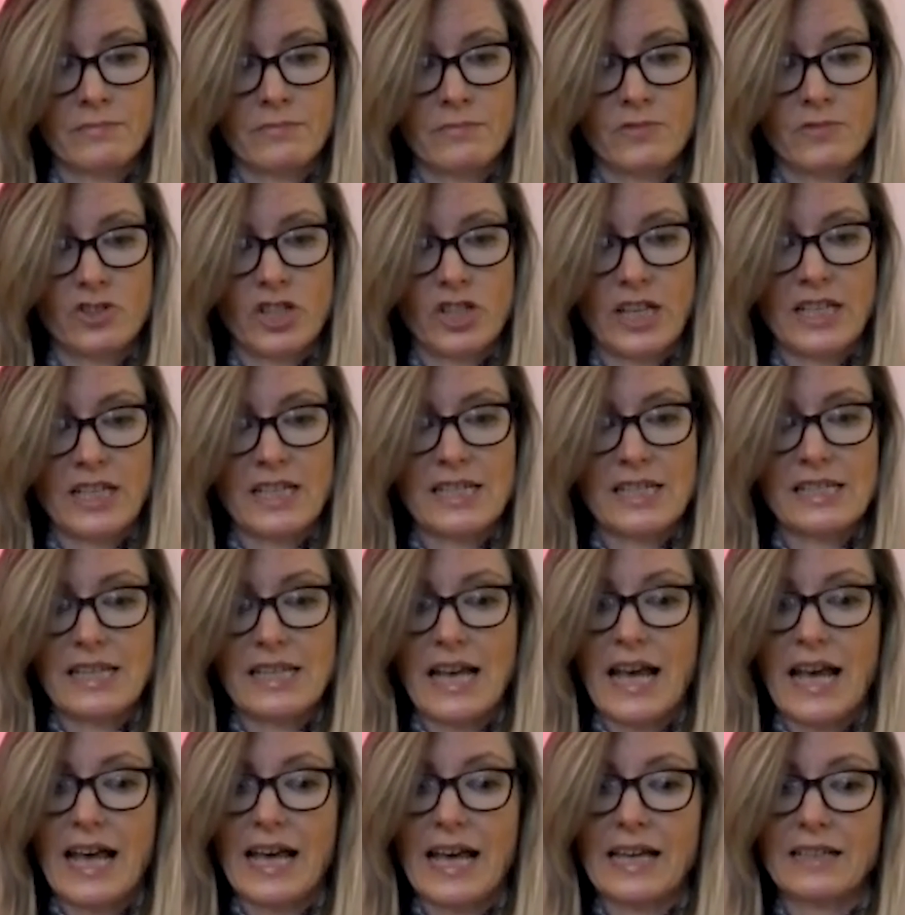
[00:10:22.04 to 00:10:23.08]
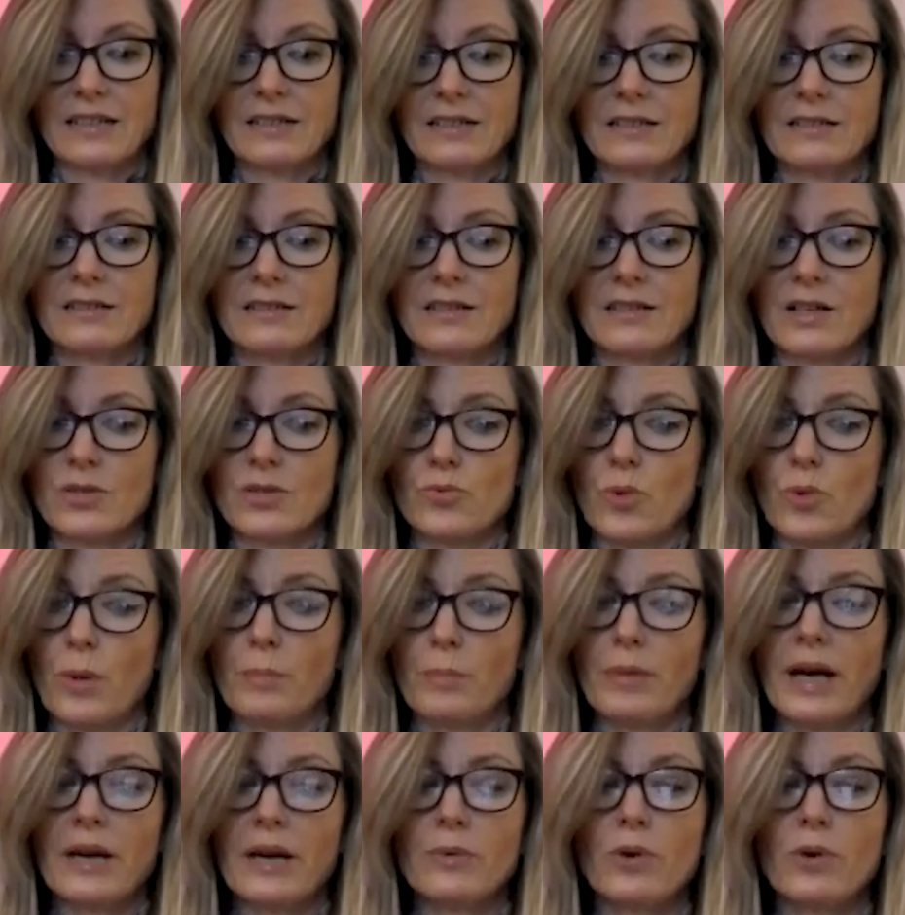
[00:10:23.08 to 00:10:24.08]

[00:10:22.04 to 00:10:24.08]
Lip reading: Janie stared as one by